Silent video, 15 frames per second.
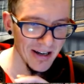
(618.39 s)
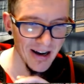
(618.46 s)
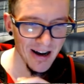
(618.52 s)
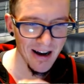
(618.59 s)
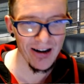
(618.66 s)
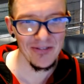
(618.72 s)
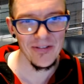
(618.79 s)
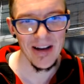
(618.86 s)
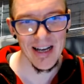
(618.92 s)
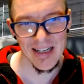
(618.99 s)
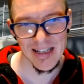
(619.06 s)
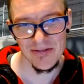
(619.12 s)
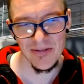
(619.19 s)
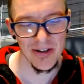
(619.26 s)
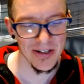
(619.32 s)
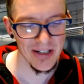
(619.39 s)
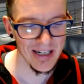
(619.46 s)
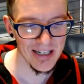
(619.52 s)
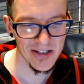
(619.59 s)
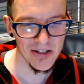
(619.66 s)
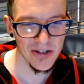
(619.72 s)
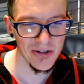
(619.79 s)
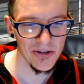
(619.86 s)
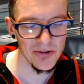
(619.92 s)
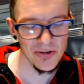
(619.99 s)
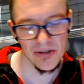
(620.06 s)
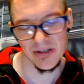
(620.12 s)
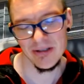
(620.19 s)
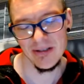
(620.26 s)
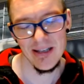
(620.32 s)
half-assed fucking
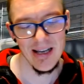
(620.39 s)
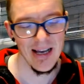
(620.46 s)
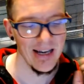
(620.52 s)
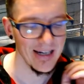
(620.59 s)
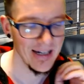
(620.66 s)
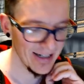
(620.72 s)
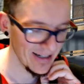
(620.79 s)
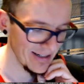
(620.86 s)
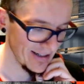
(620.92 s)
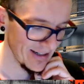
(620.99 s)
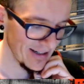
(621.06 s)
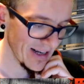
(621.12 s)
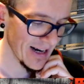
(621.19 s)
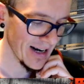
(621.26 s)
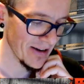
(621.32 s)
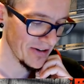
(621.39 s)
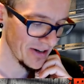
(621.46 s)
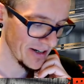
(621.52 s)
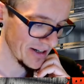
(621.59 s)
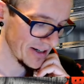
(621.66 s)
excuse. Nah, get out of here.